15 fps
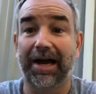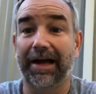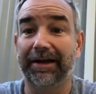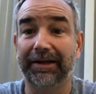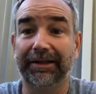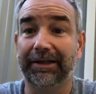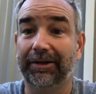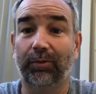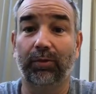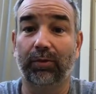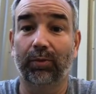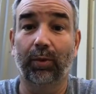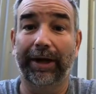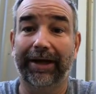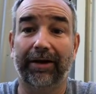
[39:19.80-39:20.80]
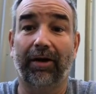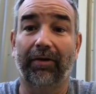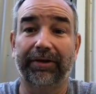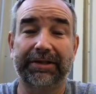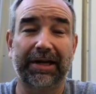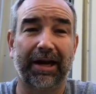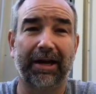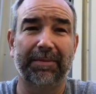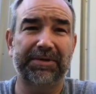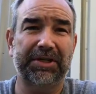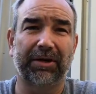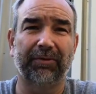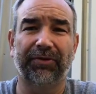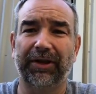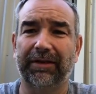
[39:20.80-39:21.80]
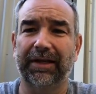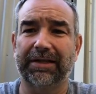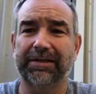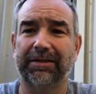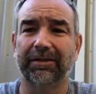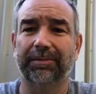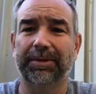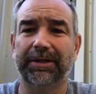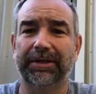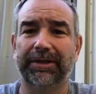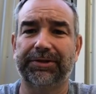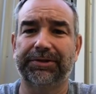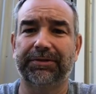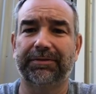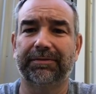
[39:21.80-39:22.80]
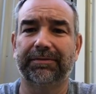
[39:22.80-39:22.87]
and get wet all the time. So I don't think that's going to be an issue.